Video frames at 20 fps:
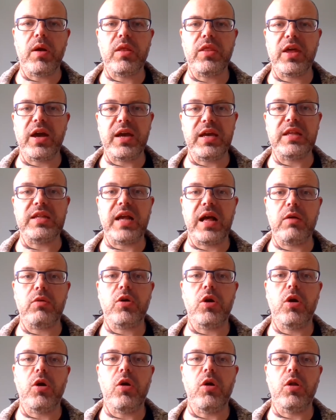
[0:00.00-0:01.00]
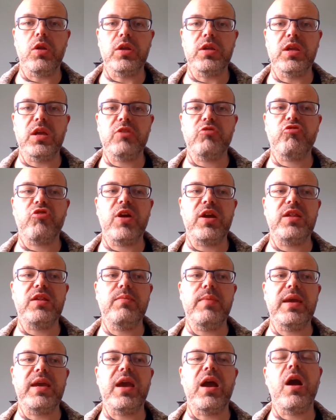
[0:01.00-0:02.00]
that is alcohol, and try
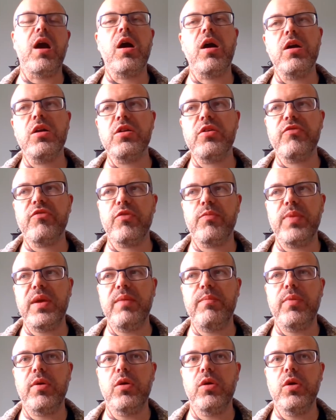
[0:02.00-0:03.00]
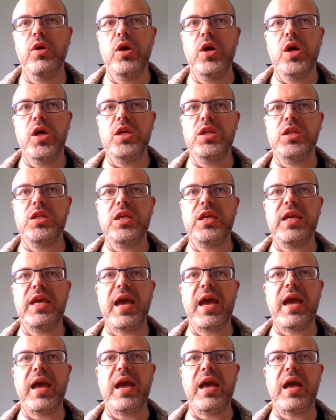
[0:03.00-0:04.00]
to make it harder for people to
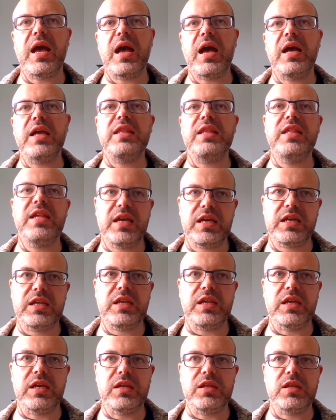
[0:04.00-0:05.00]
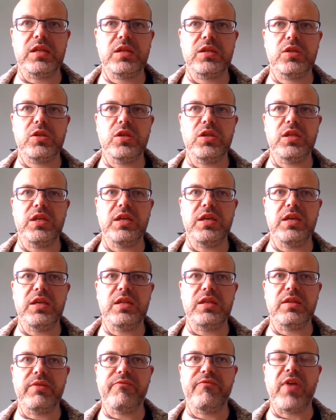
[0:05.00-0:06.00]
get addicted to
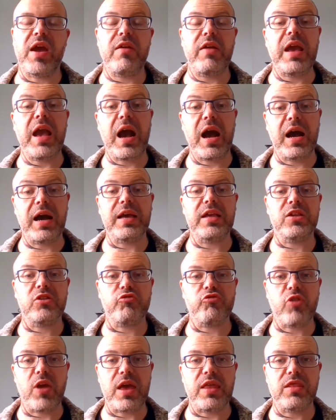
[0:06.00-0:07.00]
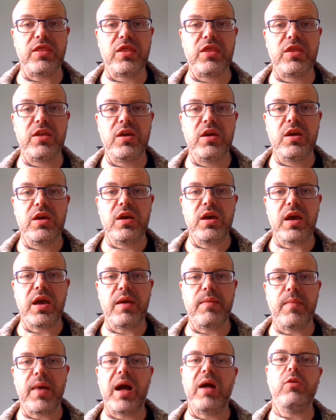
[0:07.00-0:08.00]
these very high strength
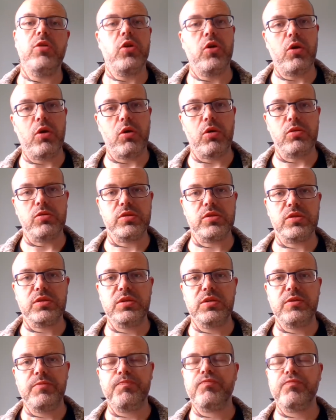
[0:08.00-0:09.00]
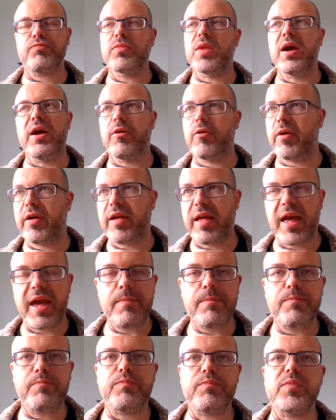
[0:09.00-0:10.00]
alcohols. Now,
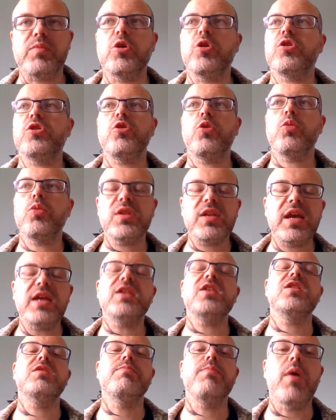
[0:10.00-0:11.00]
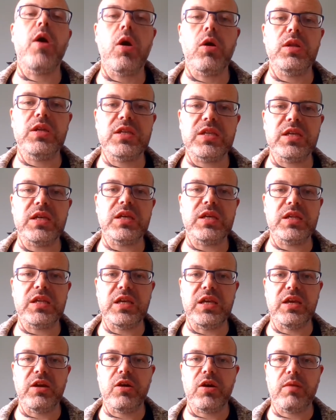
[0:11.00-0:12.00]
again, don't want to get into the politics
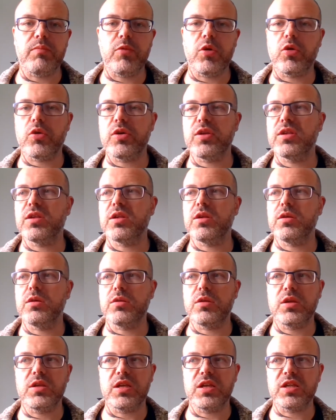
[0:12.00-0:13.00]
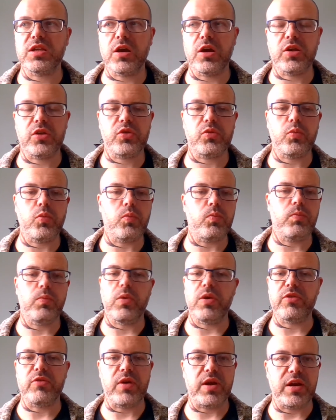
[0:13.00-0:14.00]
here. I'm not going to discuss
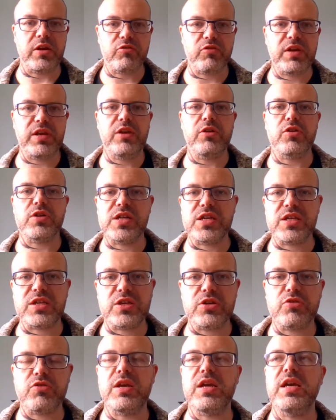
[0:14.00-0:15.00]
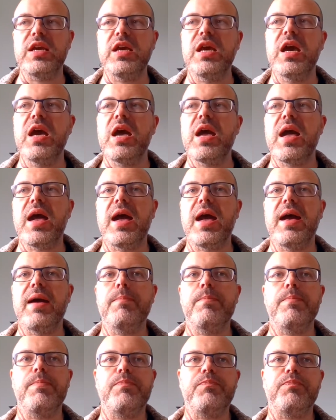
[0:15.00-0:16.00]
whether I agree or disagree,
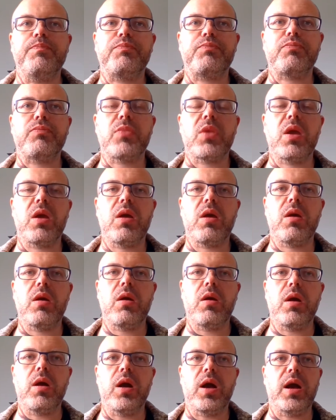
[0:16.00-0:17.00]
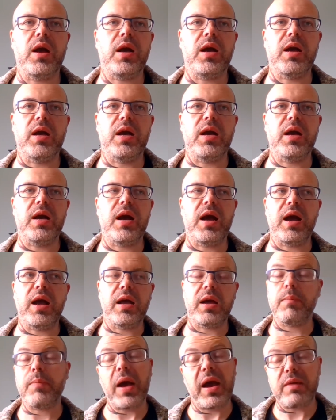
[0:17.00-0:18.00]
but
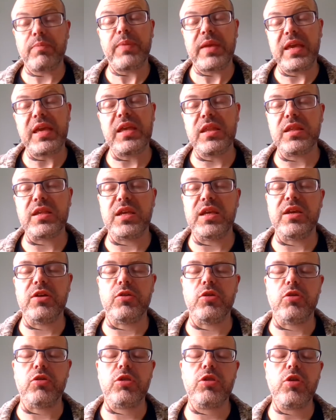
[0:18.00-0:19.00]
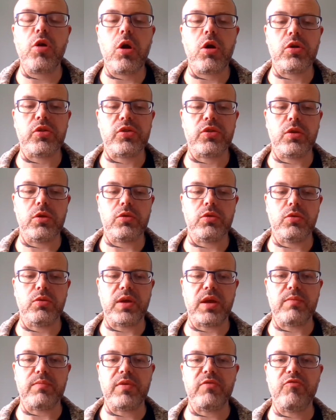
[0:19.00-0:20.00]
I'd be keen to hear your thoughts, don't
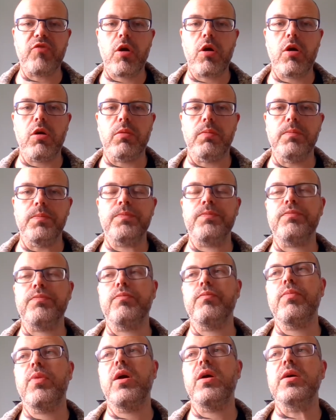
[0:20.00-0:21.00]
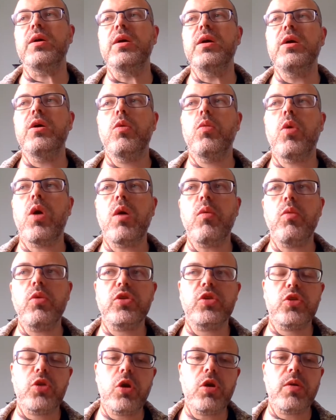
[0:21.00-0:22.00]
get me wrong. But what I
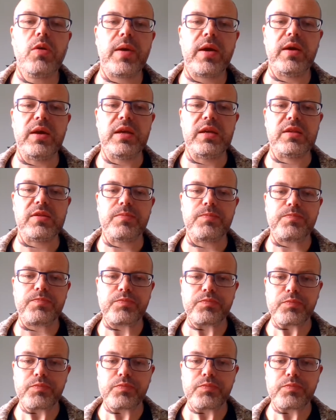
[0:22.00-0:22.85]
want to talk about is